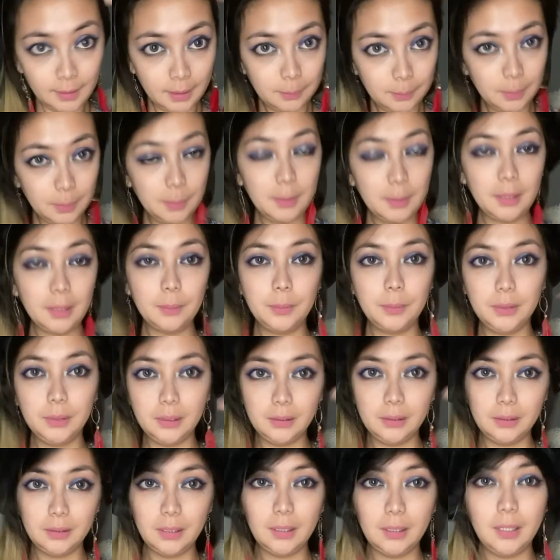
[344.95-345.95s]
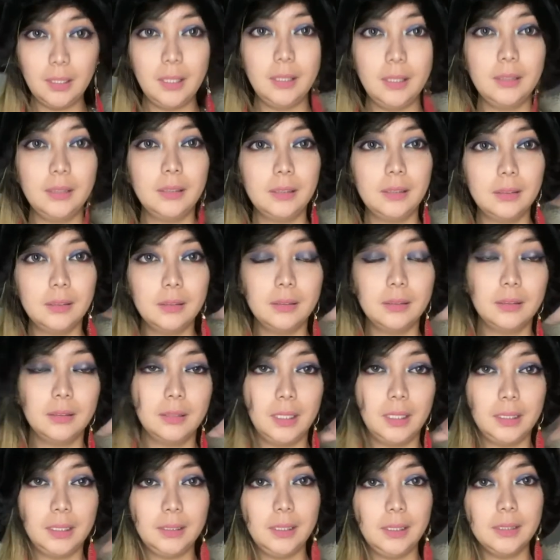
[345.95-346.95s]
Maybe I could put it in the head
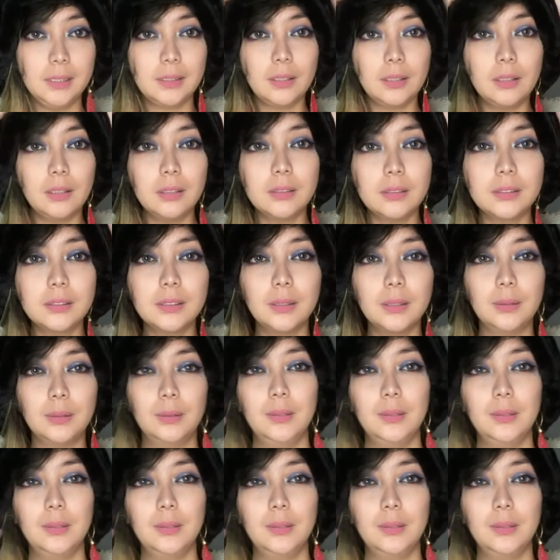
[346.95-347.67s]
like this also.